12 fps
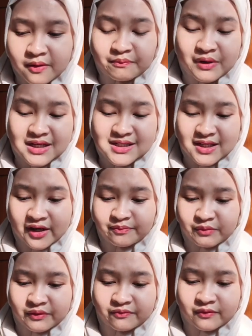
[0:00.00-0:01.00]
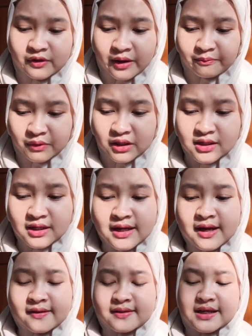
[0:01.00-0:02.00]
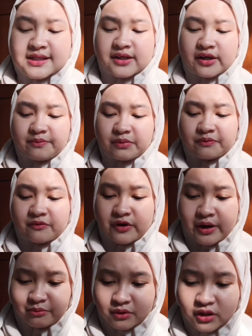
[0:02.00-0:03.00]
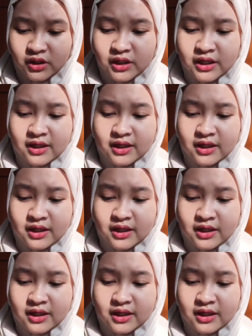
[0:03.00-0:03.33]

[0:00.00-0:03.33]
prescriptive grammar, descriptive grammar,